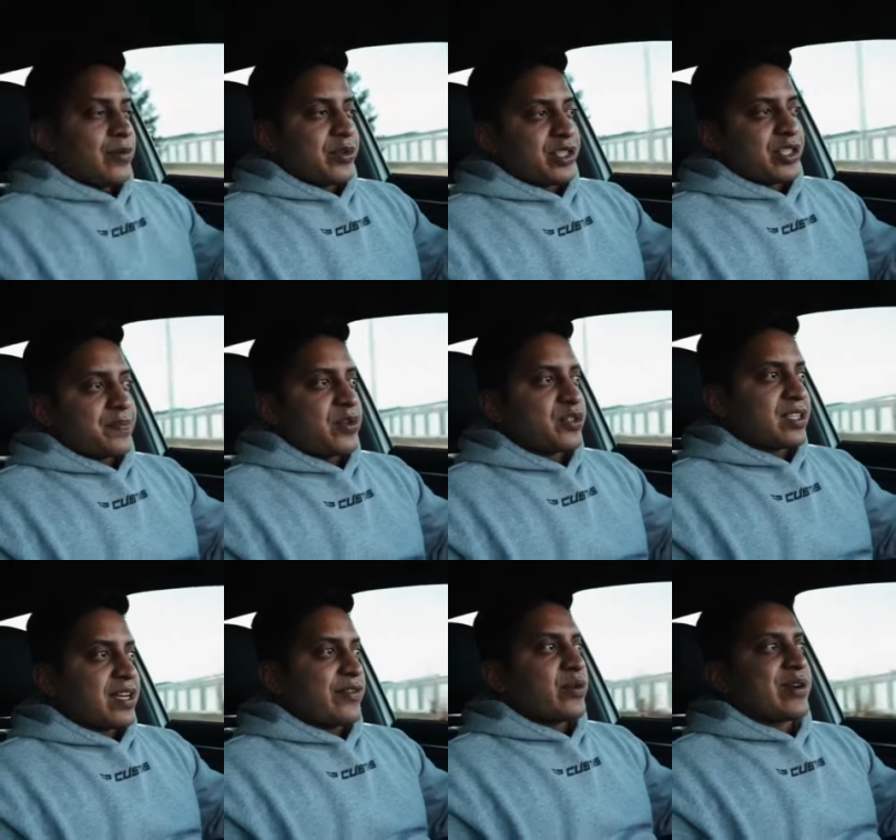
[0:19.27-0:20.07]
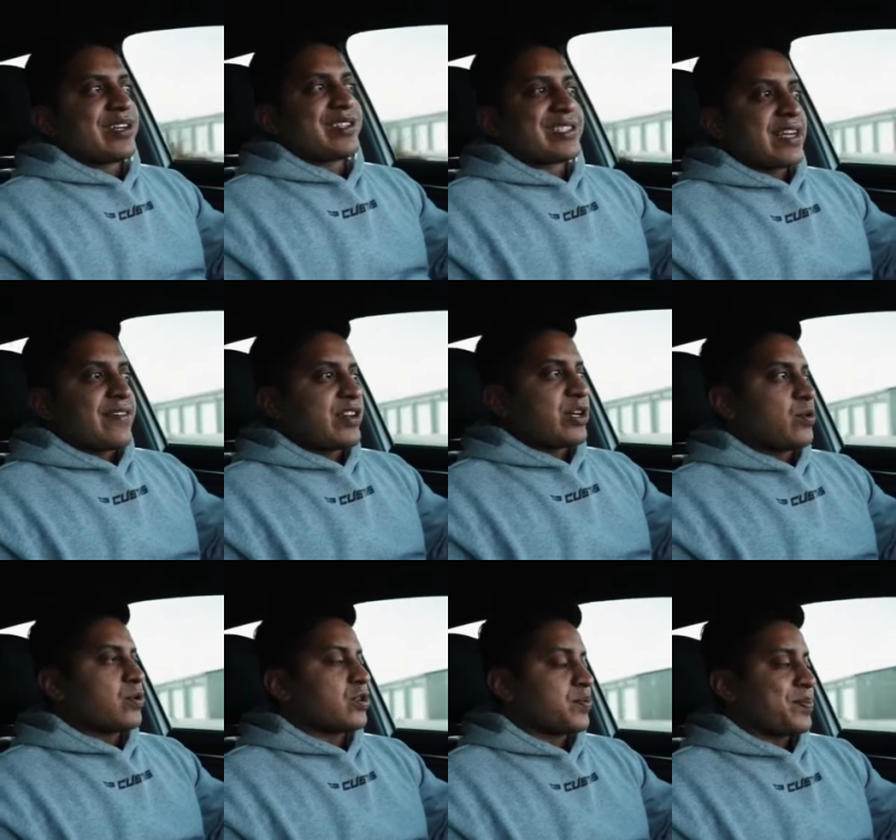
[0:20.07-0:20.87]
which is supposed to give it around 70
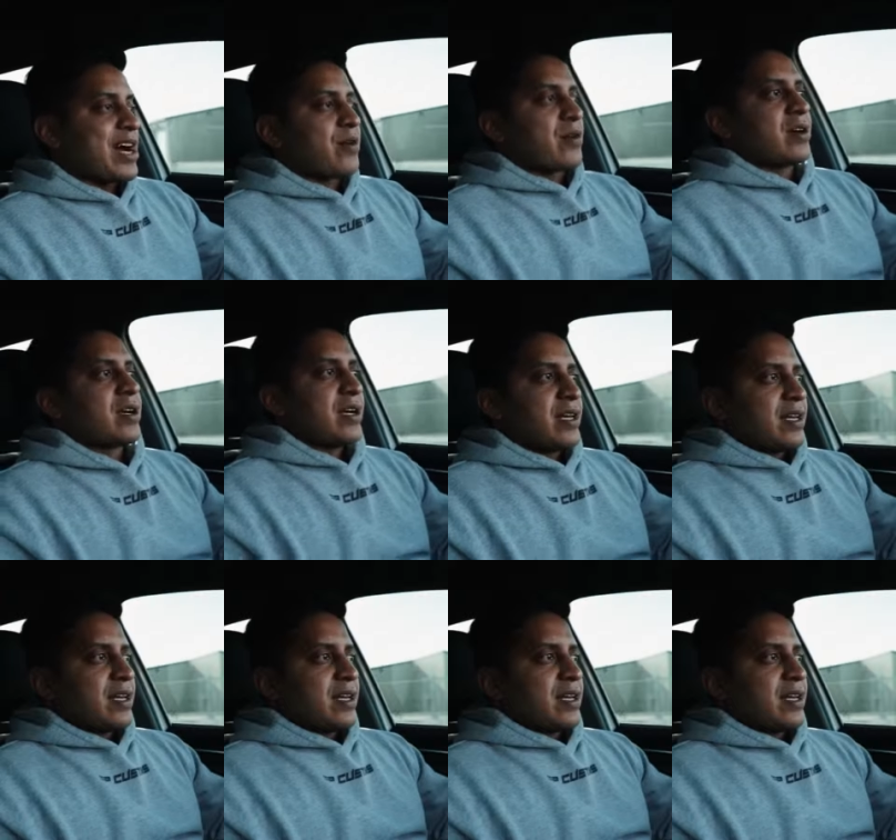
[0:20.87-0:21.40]
horsepower.